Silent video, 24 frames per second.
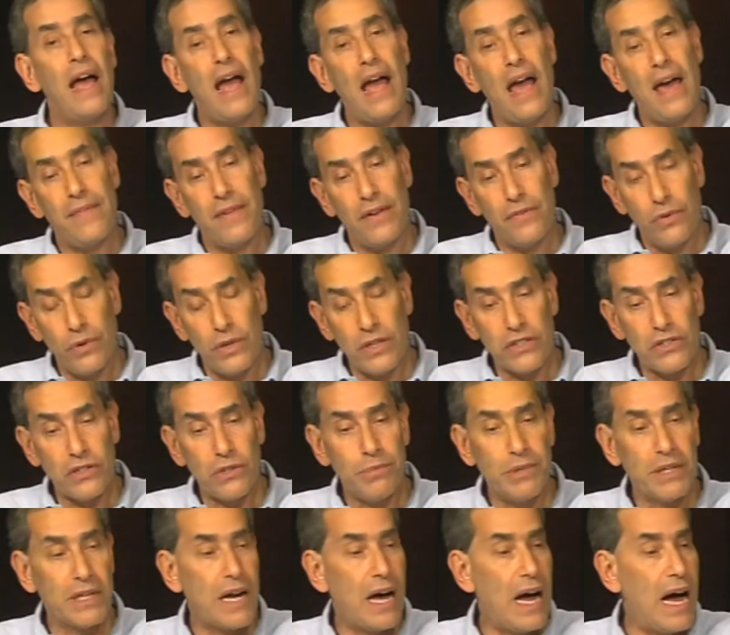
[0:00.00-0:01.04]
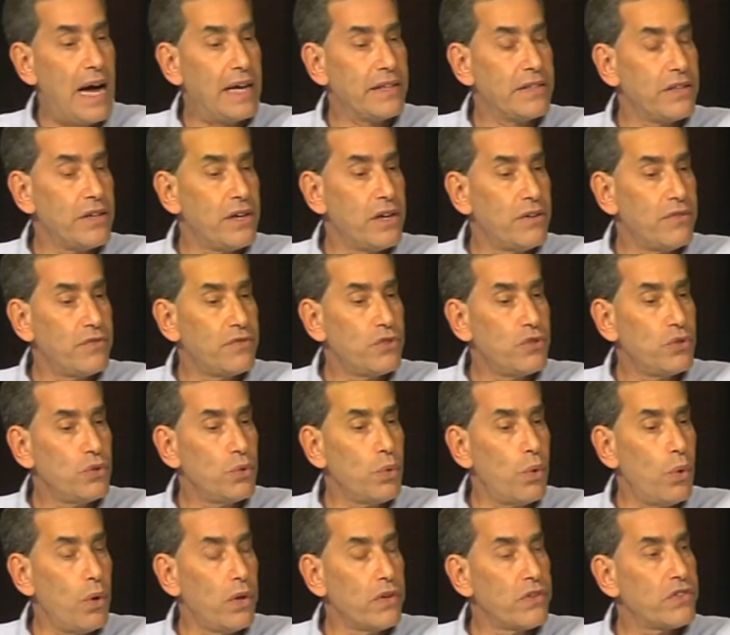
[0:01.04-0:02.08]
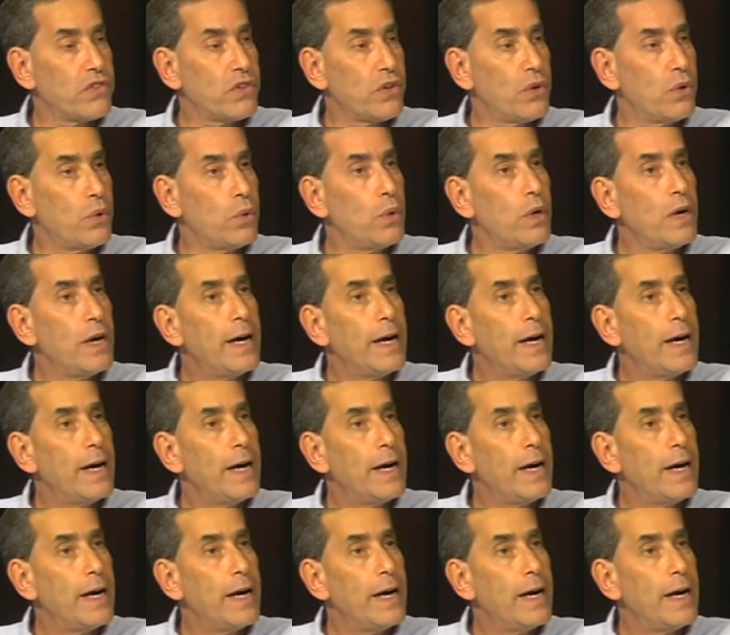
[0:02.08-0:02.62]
And they've also been kind enough to also